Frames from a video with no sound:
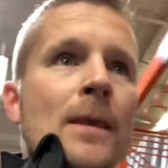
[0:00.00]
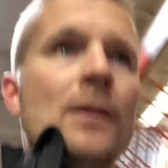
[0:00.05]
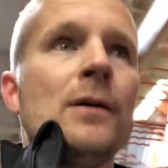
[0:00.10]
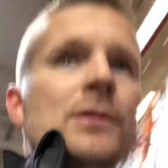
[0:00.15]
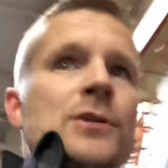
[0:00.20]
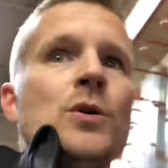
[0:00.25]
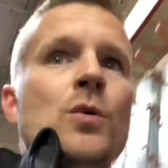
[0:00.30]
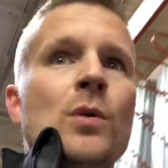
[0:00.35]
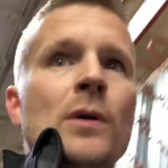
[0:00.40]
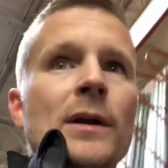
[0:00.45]

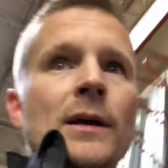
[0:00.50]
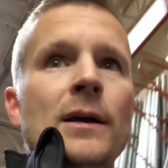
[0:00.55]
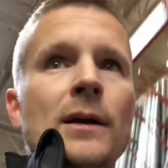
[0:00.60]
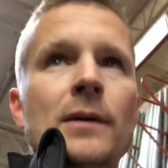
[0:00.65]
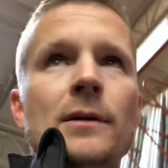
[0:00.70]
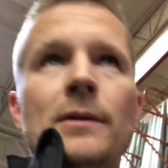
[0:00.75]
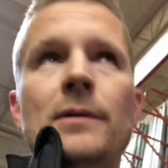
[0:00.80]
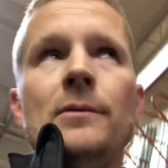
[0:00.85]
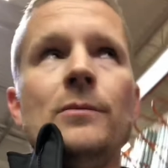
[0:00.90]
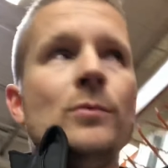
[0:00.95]

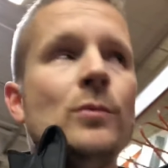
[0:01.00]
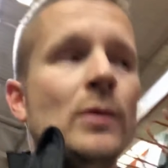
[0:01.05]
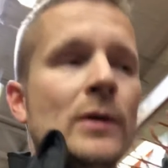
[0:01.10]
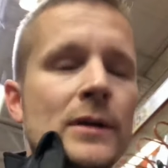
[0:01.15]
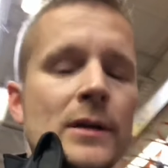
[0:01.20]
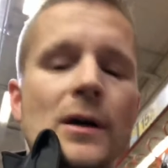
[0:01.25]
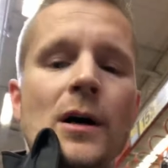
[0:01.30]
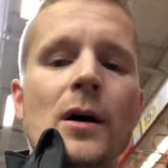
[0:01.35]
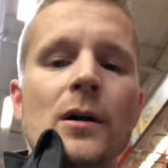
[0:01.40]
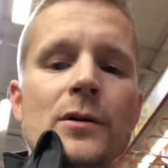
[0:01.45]

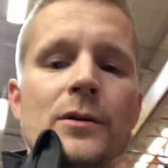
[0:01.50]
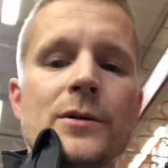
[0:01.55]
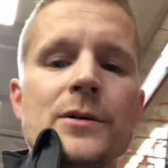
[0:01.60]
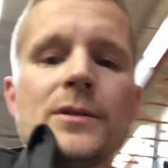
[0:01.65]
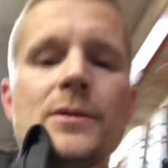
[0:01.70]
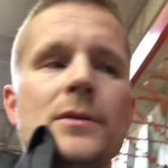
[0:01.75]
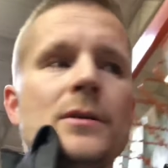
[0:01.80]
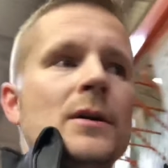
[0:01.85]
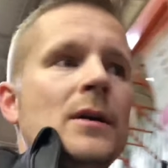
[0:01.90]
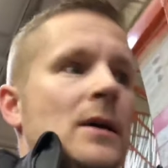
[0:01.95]

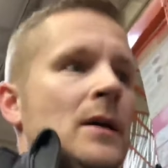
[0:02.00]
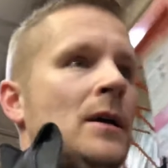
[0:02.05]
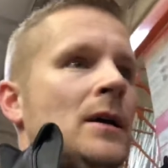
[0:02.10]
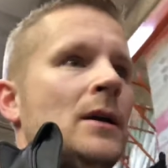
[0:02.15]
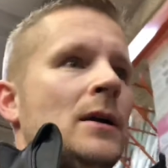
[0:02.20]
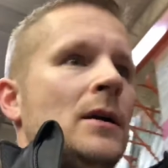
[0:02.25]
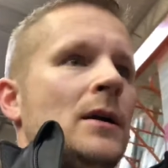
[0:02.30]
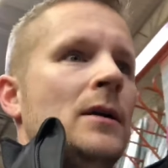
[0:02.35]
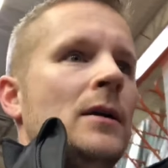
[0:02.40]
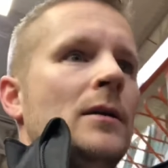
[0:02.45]
$21
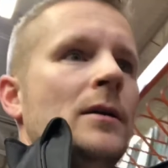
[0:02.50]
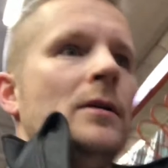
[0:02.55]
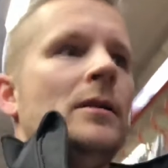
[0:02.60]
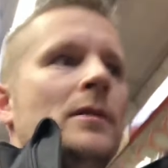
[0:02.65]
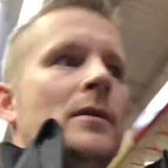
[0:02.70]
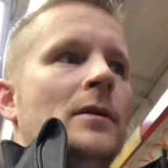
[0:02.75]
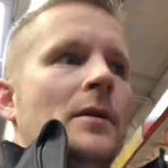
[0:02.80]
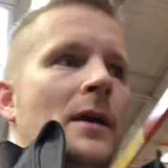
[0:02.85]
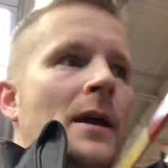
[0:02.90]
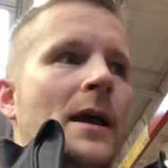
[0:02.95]

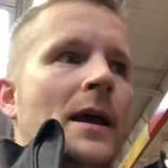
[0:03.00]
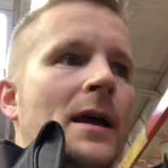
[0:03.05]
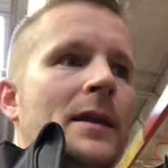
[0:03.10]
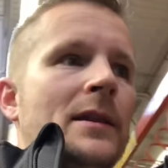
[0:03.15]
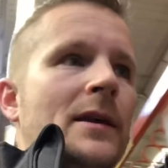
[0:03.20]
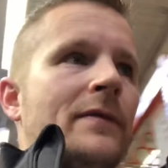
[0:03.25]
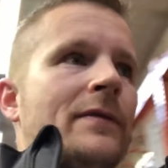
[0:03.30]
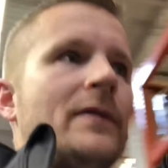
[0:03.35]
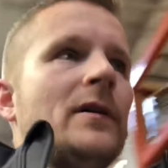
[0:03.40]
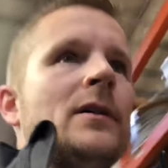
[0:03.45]
and
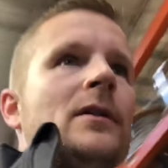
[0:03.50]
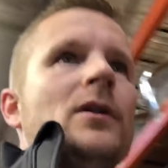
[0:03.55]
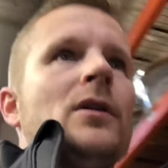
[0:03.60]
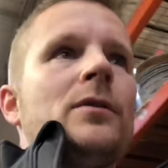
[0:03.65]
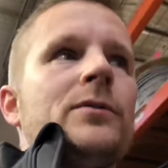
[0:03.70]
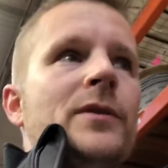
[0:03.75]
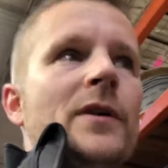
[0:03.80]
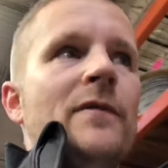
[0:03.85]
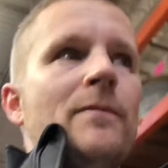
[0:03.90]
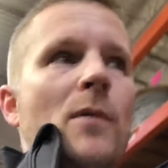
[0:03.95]
they've
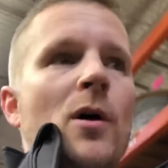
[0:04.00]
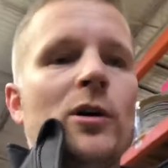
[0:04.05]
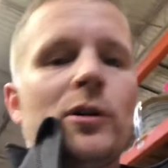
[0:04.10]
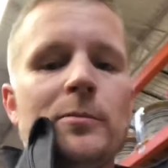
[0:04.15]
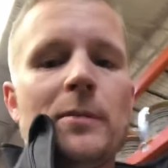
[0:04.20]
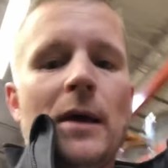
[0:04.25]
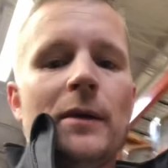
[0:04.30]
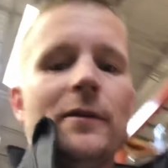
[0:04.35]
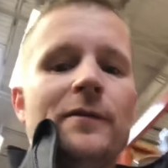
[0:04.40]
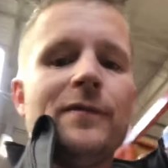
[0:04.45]
marked them
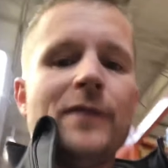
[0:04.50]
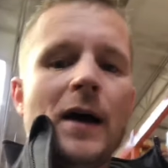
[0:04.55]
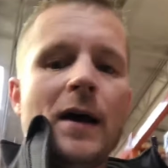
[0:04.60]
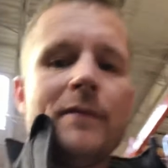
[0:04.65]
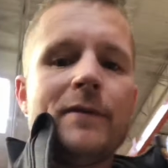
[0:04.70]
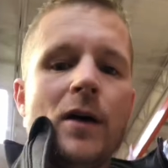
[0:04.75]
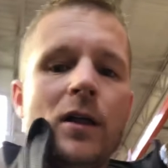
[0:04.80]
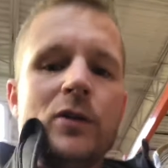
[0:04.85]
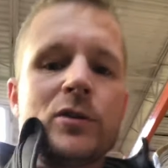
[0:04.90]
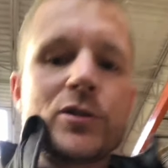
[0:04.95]
down to
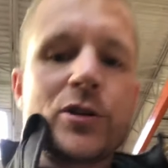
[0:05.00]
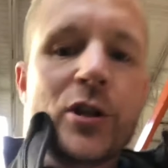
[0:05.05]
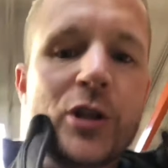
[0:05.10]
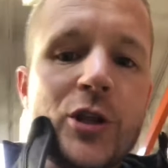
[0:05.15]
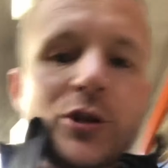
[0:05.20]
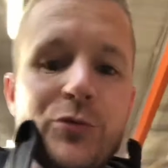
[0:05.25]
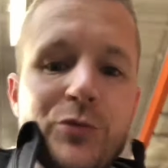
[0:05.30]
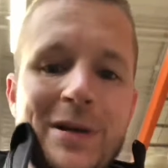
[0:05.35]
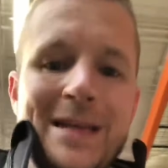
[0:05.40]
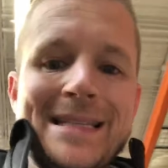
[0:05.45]

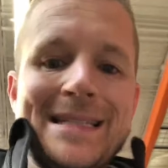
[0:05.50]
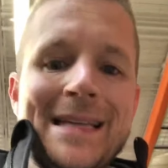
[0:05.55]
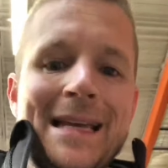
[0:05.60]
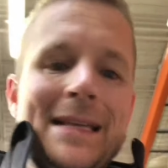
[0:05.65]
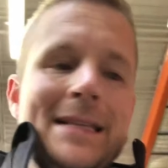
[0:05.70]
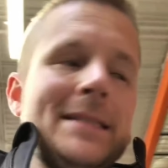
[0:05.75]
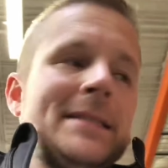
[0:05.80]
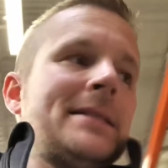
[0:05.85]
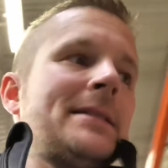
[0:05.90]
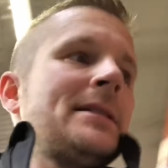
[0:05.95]

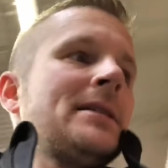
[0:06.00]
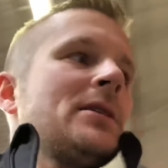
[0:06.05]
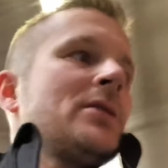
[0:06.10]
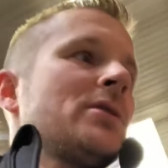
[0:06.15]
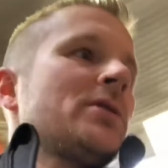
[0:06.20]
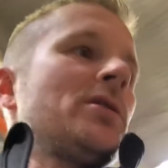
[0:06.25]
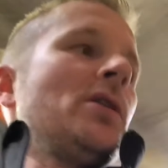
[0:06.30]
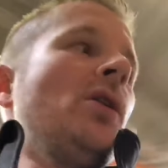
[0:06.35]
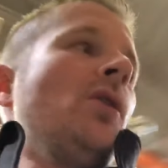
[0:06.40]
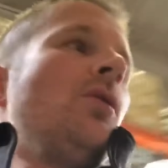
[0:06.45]
$5.03.
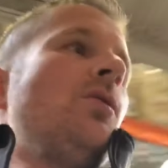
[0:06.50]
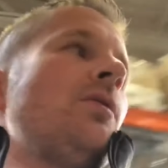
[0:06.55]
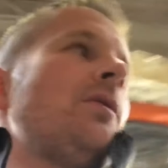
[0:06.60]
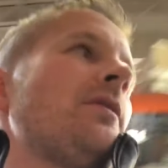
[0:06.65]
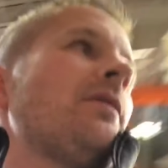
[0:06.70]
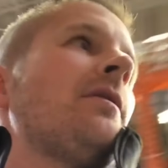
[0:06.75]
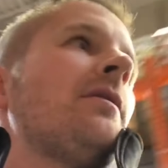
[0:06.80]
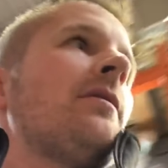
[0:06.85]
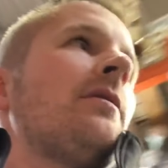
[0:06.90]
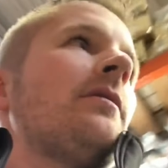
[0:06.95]
So
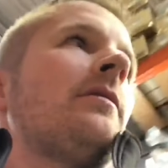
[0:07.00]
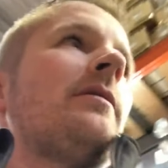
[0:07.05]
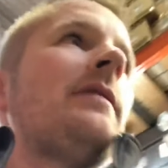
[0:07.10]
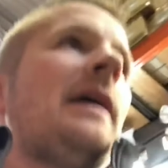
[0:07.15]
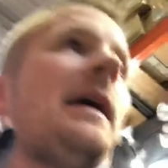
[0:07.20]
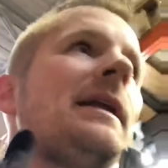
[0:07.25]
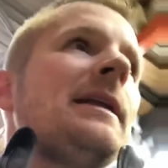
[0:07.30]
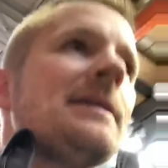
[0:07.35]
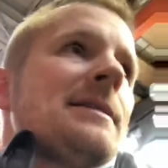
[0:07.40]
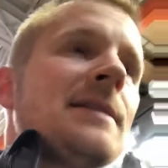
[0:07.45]

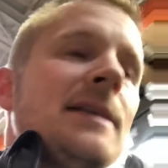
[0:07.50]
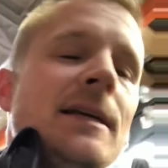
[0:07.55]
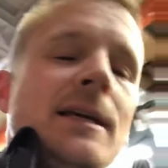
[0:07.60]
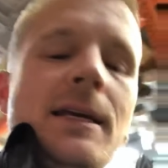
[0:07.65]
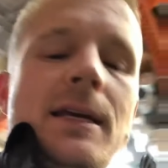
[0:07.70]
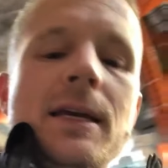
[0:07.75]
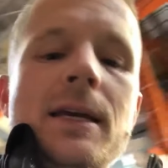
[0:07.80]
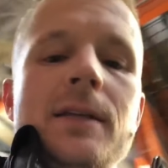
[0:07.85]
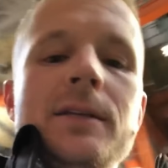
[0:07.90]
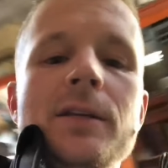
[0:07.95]
that is the
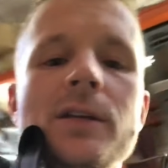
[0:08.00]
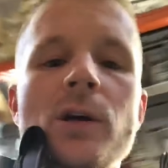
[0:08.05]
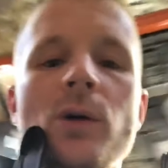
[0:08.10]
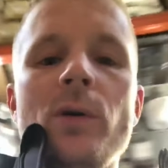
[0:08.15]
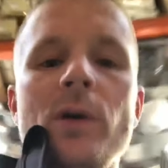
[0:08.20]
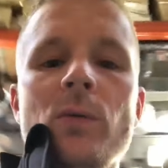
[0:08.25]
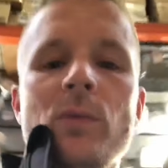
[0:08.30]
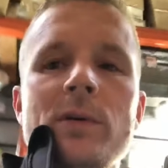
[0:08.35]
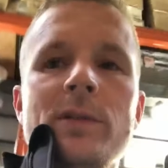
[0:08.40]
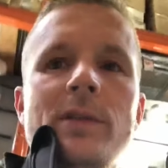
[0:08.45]
key to
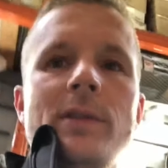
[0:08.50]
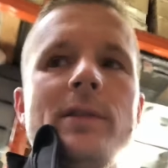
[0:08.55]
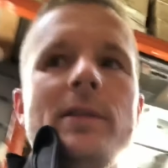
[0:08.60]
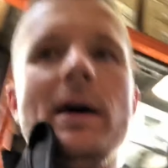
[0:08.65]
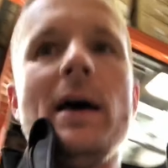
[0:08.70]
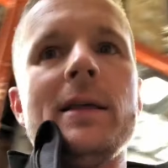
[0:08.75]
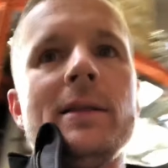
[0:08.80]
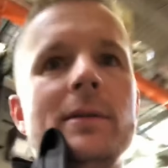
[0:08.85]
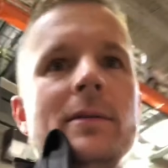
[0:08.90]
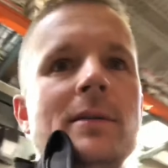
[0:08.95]
knowing when
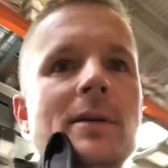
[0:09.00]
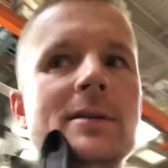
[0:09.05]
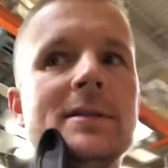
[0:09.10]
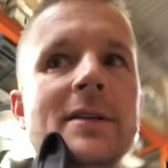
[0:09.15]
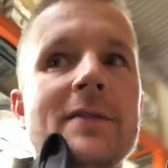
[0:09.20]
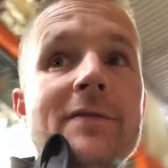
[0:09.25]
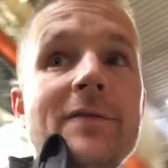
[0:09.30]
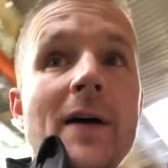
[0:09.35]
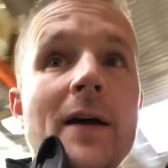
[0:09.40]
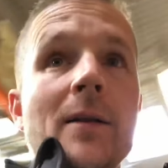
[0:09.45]
that is the
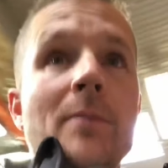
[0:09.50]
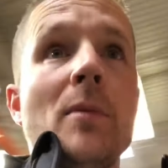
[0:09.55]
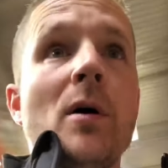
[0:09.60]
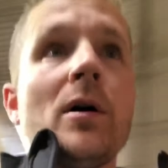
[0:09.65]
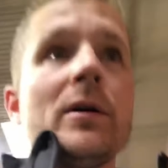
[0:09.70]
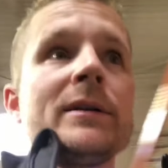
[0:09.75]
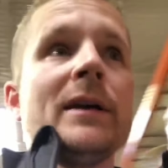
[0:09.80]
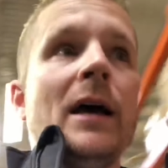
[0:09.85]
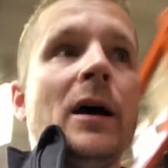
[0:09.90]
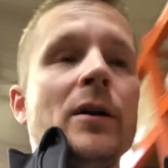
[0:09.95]
final
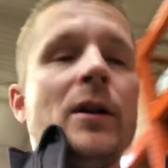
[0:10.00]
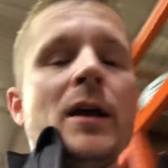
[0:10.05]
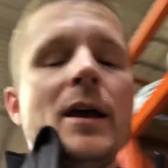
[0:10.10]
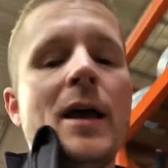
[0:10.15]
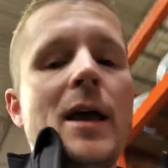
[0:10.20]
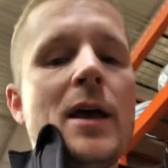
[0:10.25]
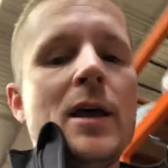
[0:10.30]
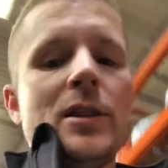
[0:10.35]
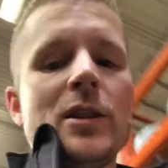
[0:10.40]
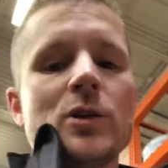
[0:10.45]
markdown.
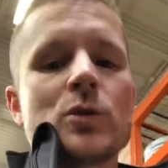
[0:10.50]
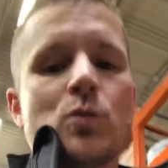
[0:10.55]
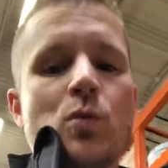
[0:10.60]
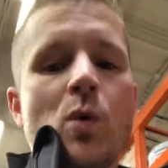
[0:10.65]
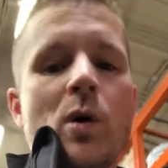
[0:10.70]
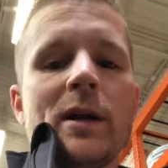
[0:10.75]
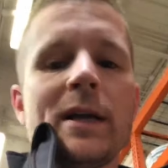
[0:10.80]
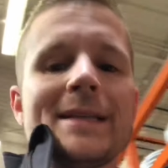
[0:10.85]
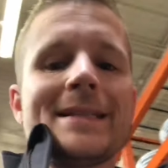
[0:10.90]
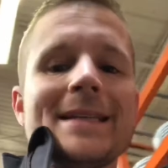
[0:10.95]
There's
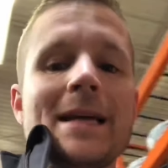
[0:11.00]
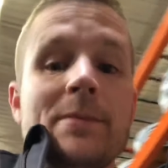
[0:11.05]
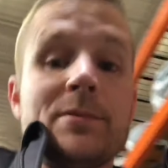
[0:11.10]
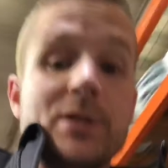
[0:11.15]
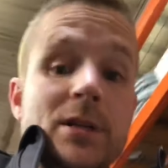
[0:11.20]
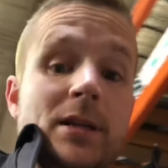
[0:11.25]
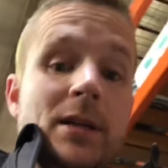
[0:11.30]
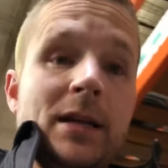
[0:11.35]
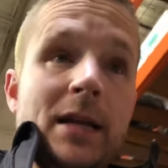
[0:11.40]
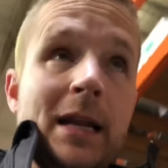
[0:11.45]
one
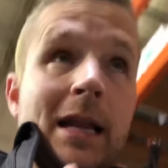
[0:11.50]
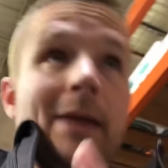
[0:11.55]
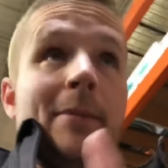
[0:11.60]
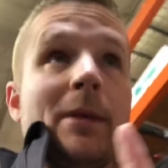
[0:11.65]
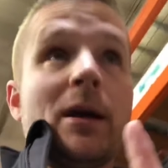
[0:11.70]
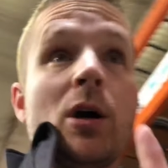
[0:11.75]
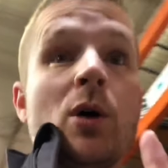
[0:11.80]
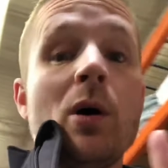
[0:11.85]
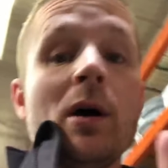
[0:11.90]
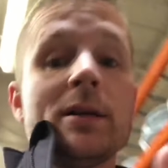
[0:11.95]
exception, and I'm going
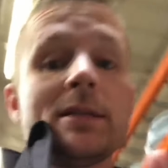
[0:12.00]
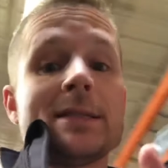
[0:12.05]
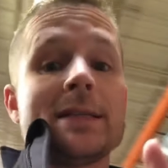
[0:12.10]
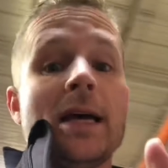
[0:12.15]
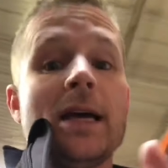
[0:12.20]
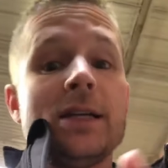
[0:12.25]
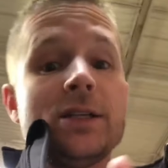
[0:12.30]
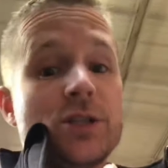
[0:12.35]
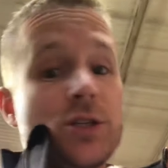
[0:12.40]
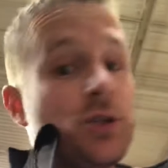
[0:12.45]
to go
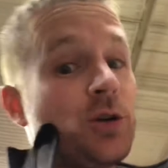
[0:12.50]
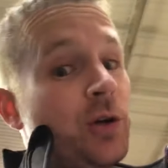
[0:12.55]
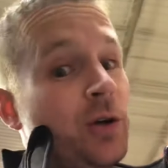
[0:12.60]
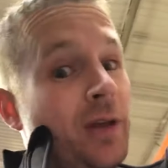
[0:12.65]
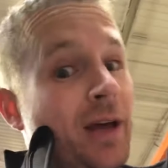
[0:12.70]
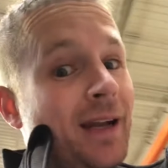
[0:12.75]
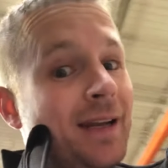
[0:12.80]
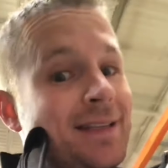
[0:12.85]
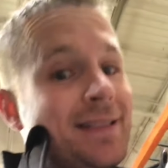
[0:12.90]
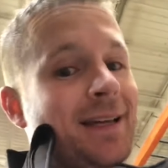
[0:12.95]
outside and show you
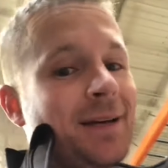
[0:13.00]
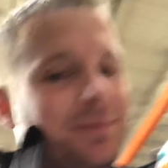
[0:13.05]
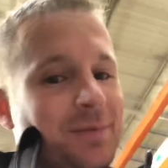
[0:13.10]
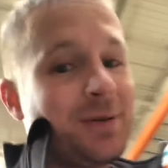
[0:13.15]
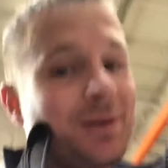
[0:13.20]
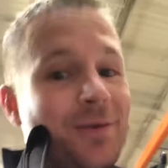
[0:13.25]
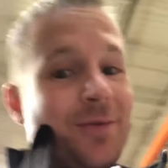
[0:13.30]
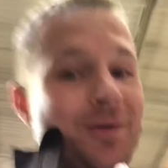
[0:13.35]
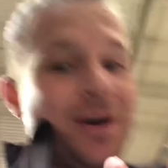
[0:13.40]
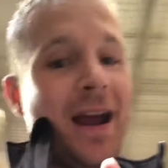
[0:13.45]
that
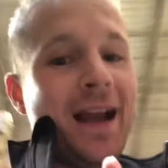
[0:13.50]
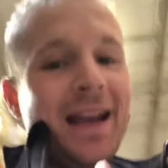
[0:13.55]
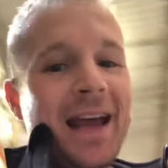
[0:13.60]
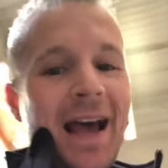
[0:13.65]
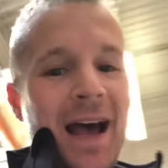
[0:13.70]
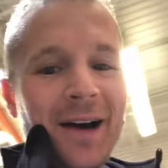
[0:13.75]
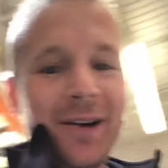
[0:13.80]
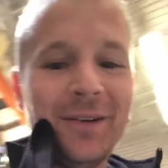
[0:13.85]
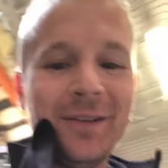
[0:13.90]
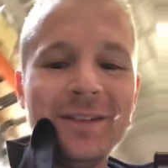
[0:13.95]
exception right now.